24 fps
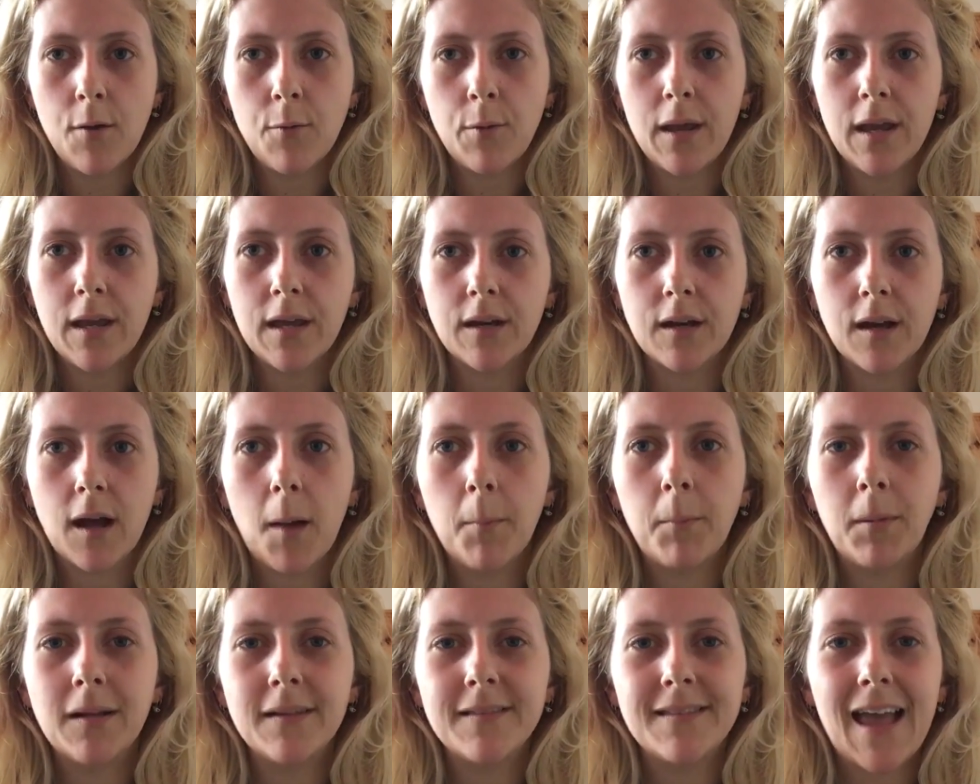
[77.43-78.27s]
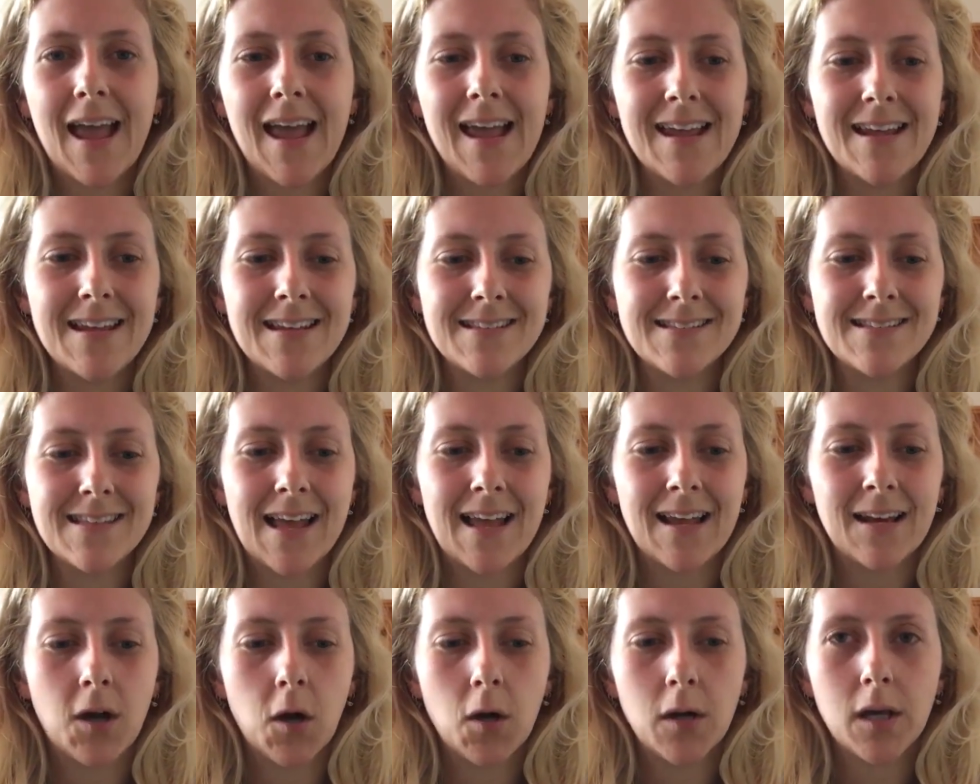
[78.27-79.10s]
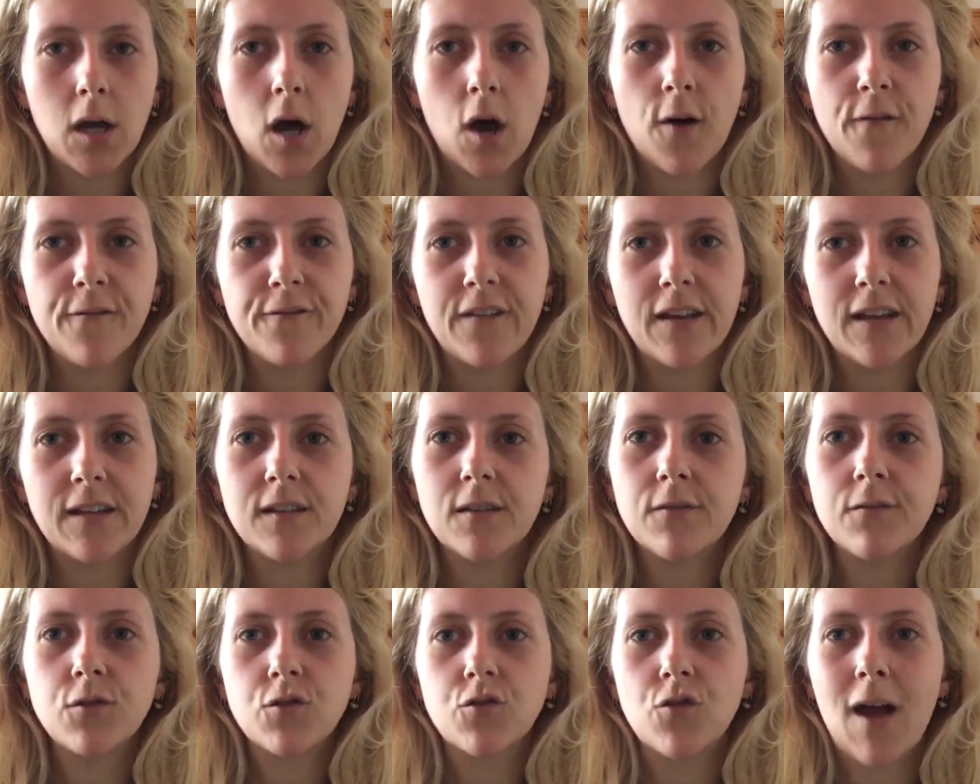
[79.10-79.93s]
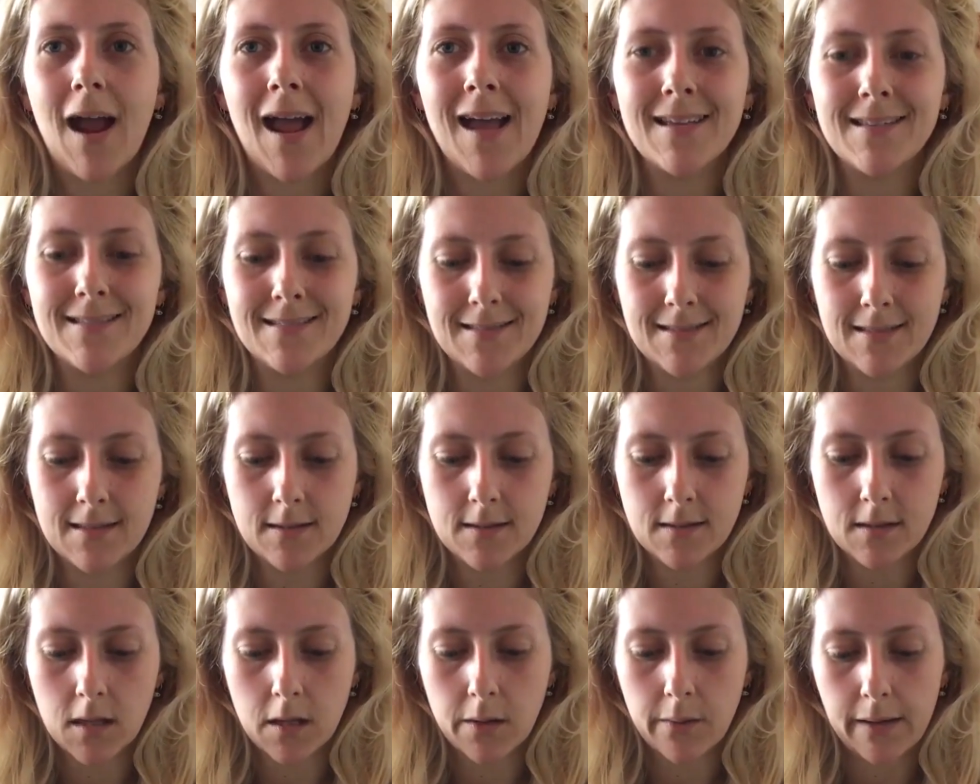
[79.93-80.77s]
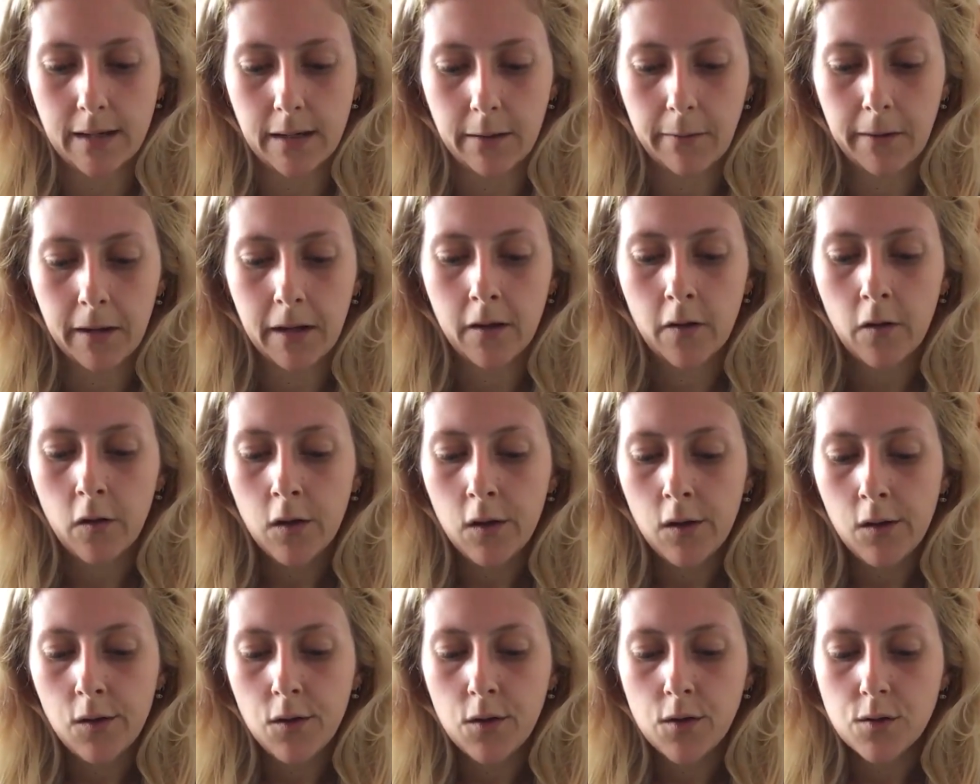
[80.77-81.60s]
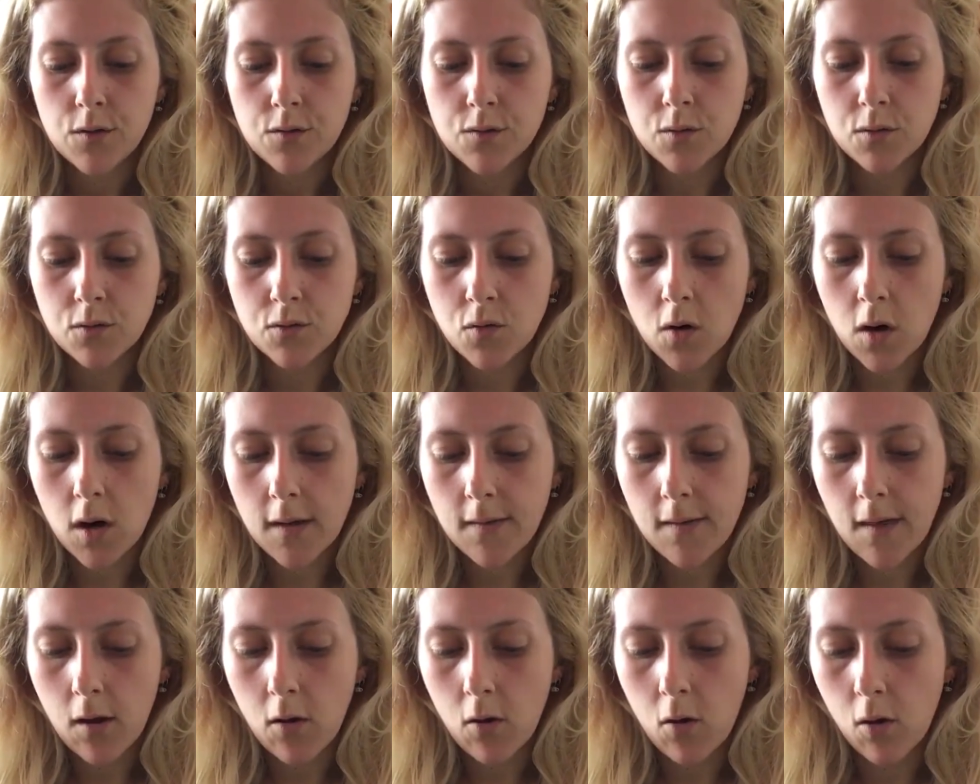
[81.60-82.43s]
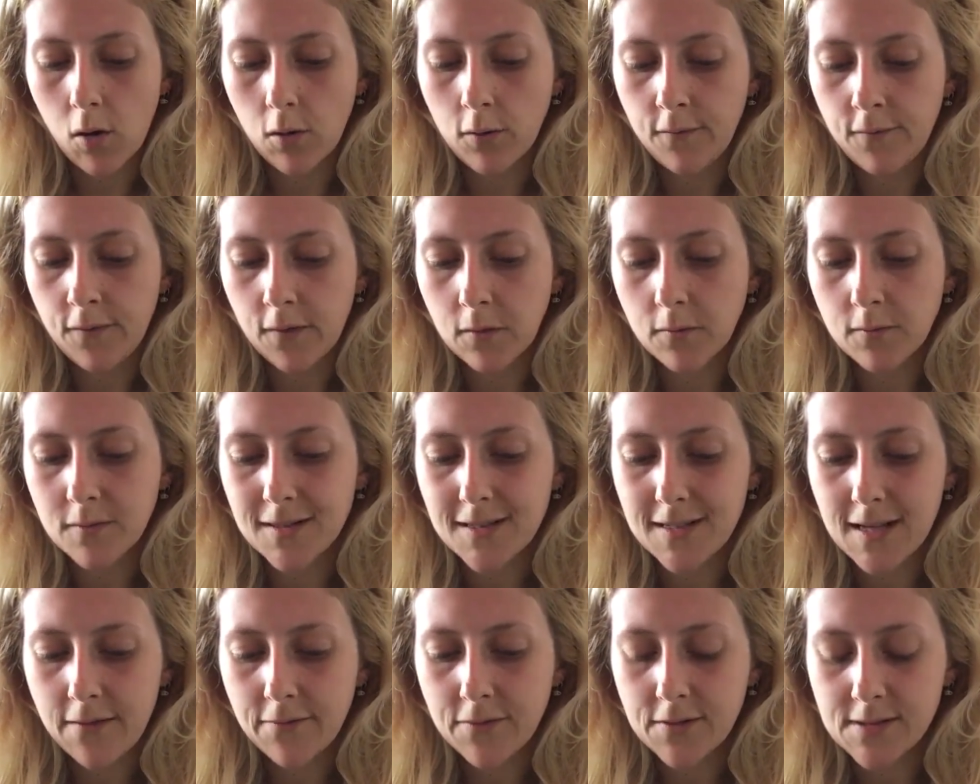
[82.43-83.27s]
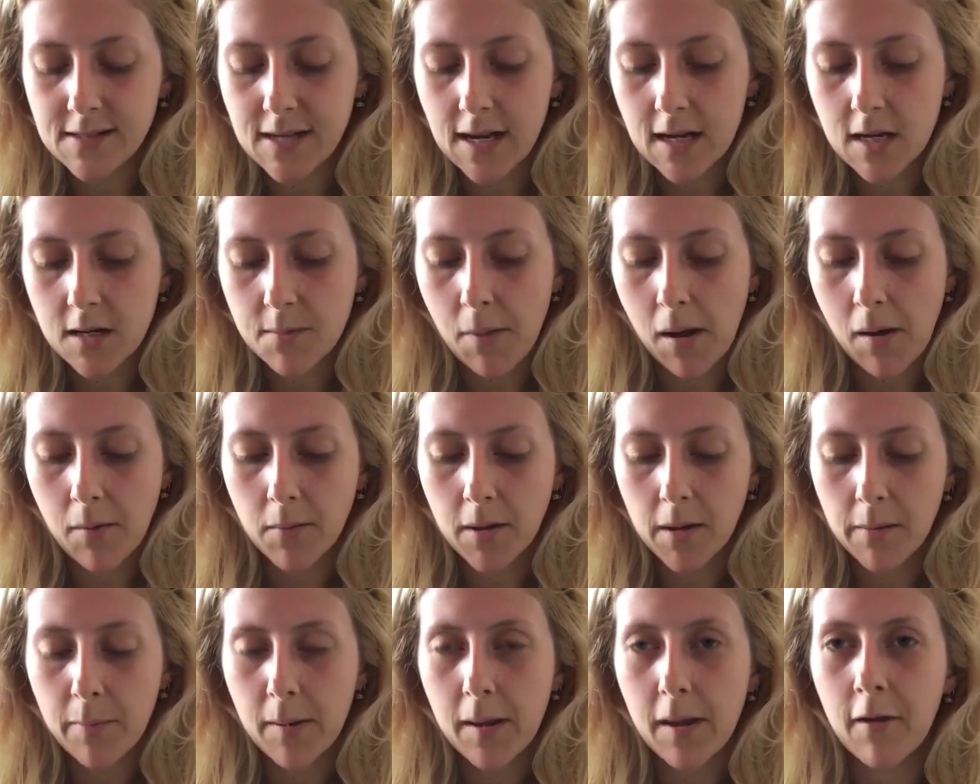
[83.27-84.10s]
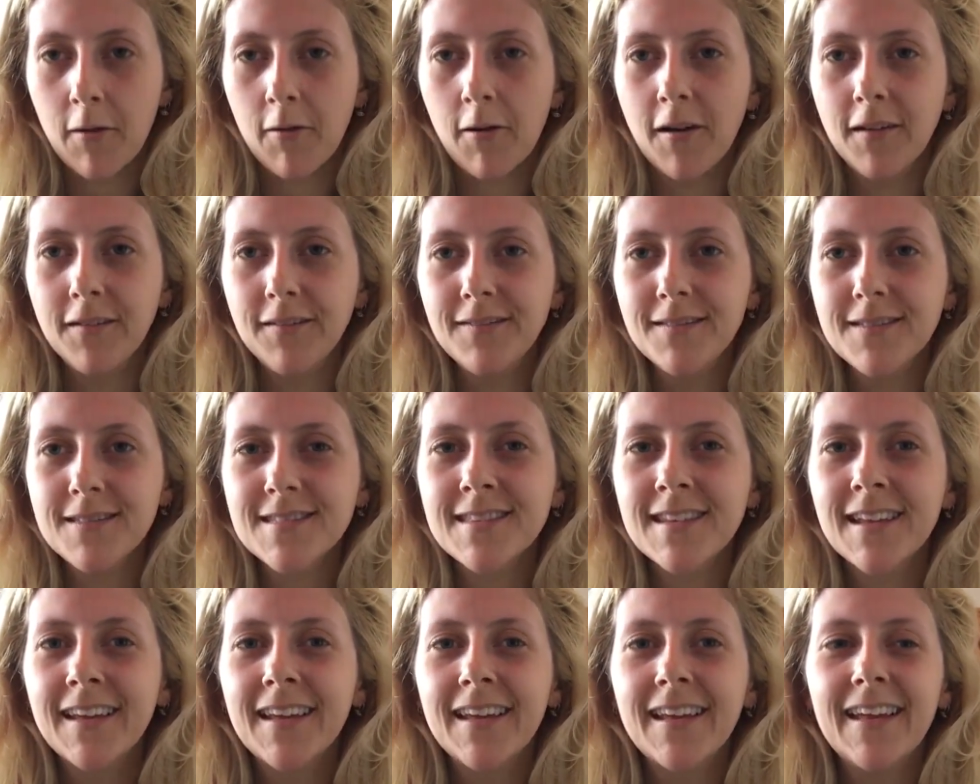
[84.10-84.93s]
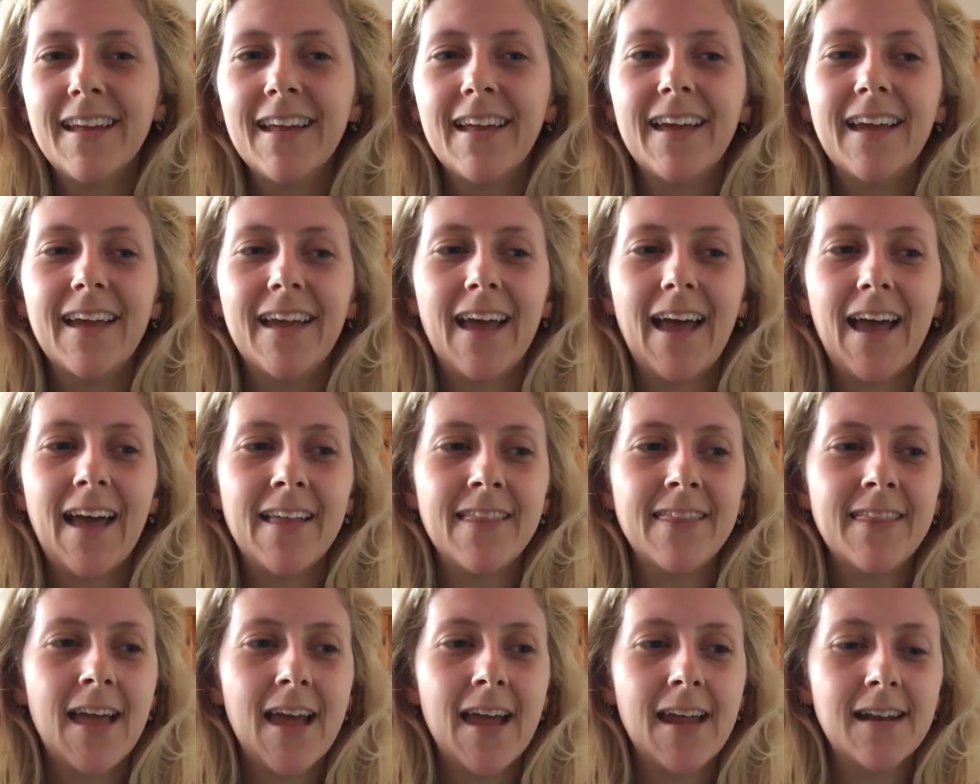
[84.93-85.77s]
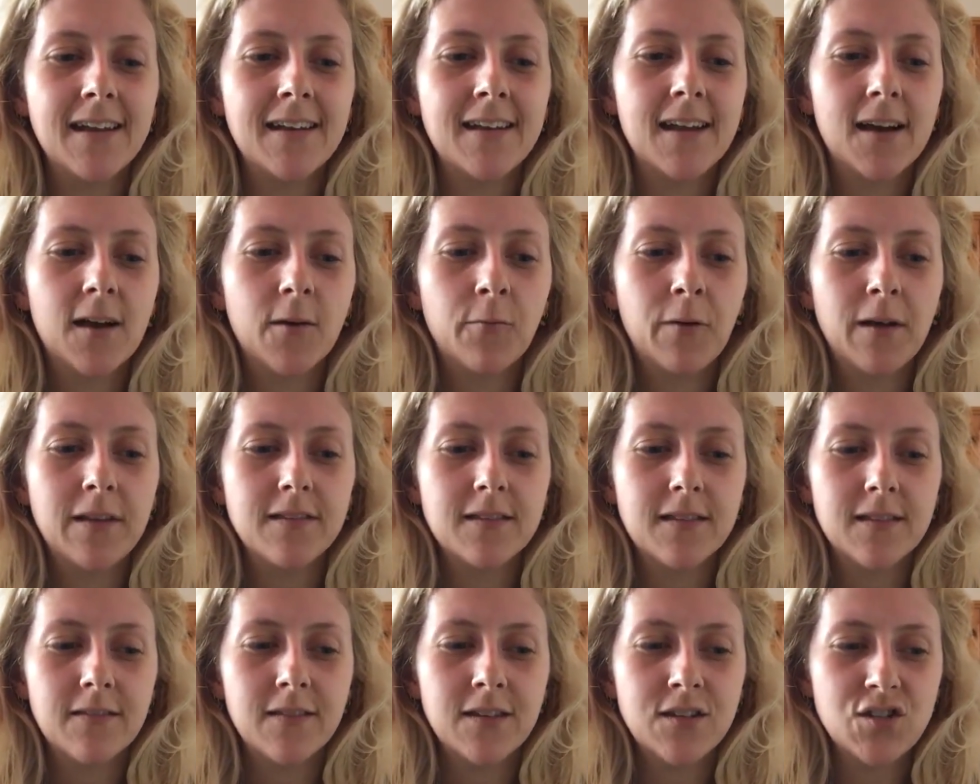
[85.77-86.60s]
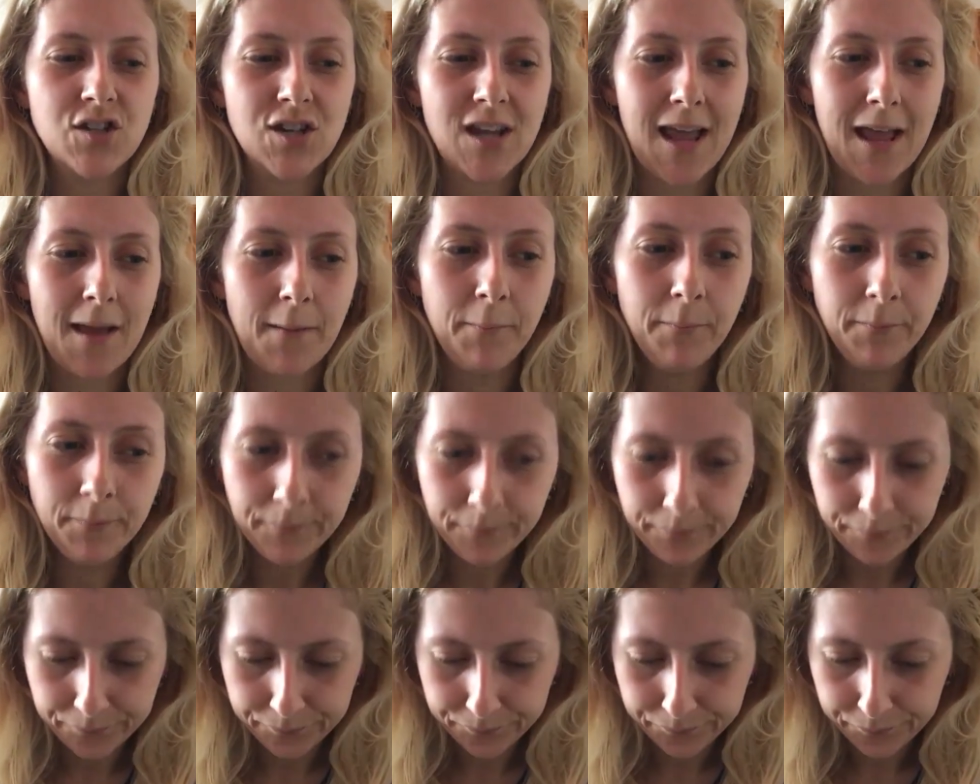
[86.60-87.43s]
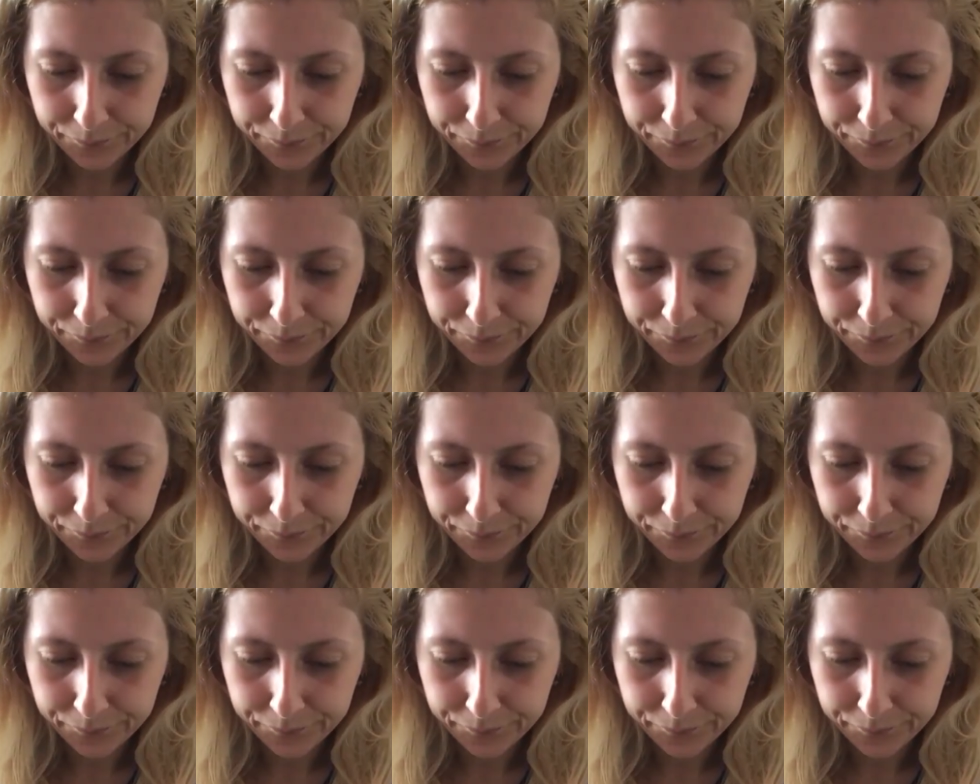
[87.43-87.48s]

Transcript: a week and a couple of days and I can't fit into the dress. So anyway, so I tried that on, felt devastated about my appearance, and then I went to the gym.